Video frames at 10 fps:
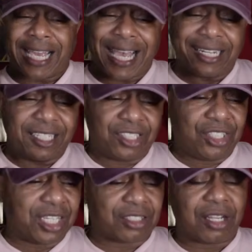I got the
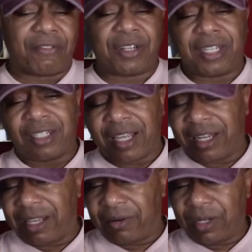gist of it and,
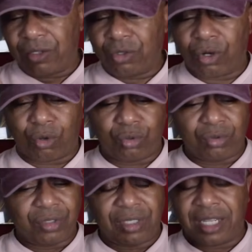and, and, and you know,
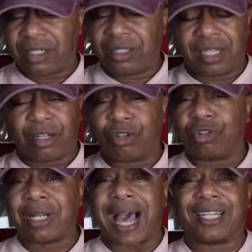did, did a
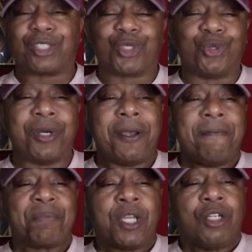little knowledge to it.
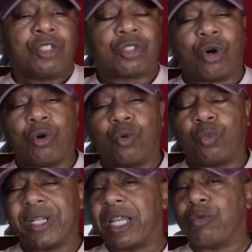So
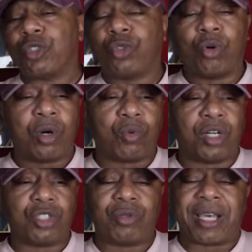what they was doing
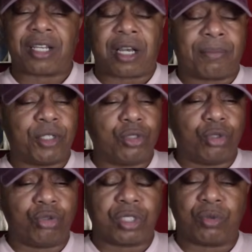was you had a couple of
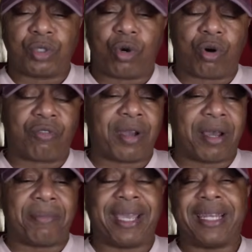dudes that was going
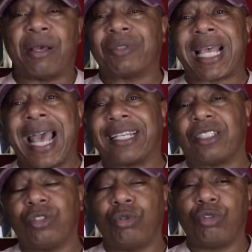around, man. They was
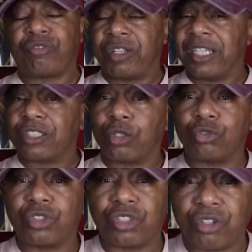asking dudes for their social
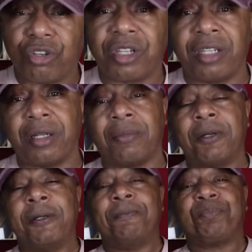security number,
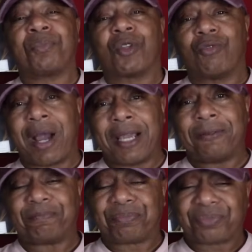
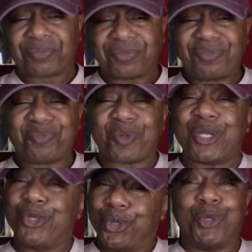right?
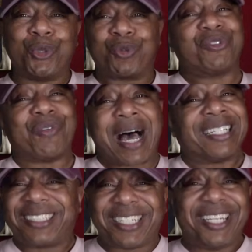Dudes was
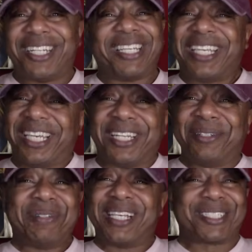voluntarily giving
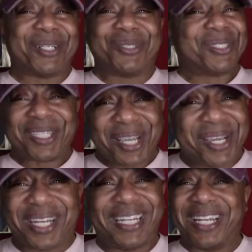them their social
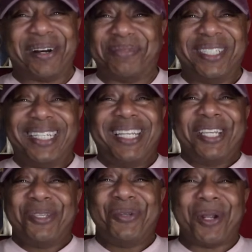security number,
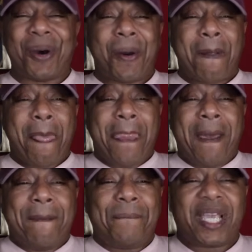you know,
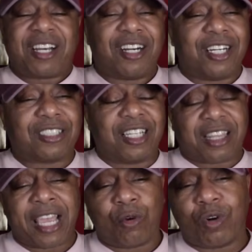because the
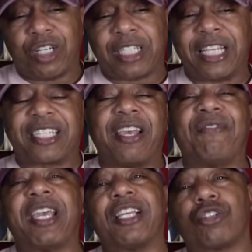thing was they said if
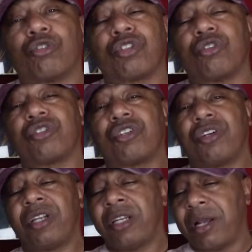they get your social
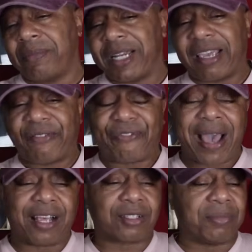security number, they can
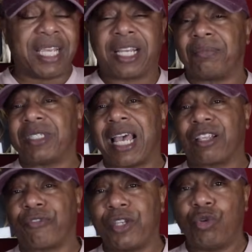file some income
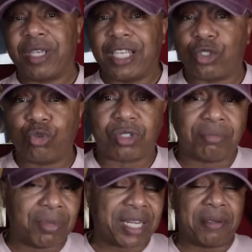tax for you and get you
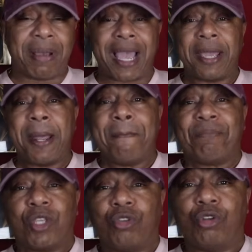some money back.
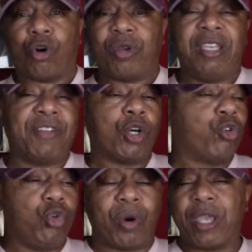You know, even though
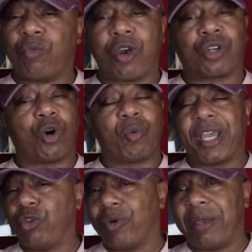you ain't worked nowhere,
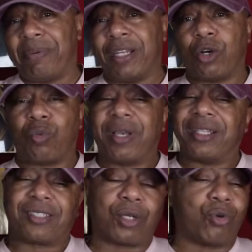you ain't been
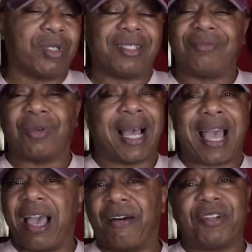nowhere. So
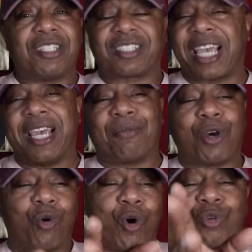however the scam
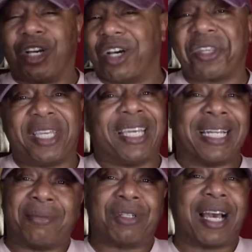go on the other
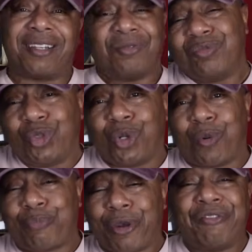end, I'm not, you
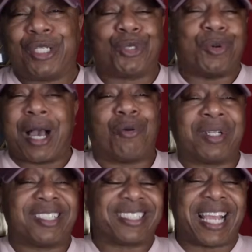know, privy to. I don't
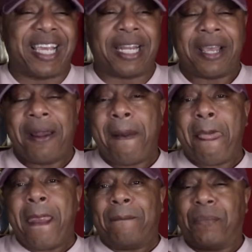understand it.
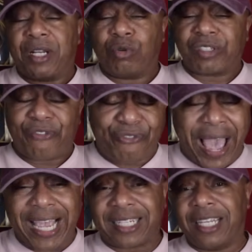But it was a
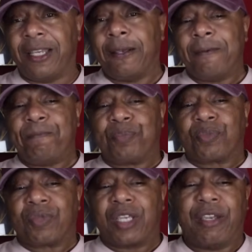fact that
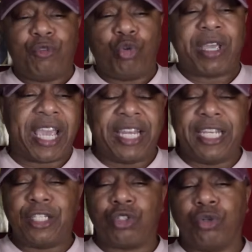if you gave
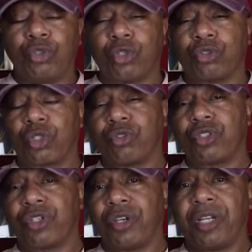these dudes your social
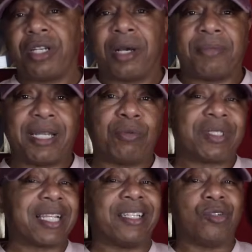security number, they
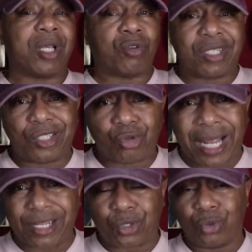was telling you they gonna get you
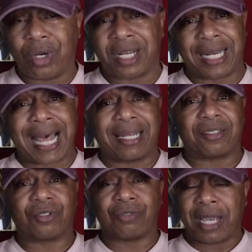like two hundred
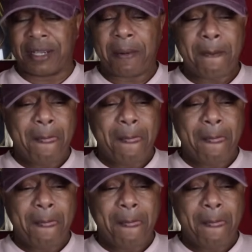dollars, right?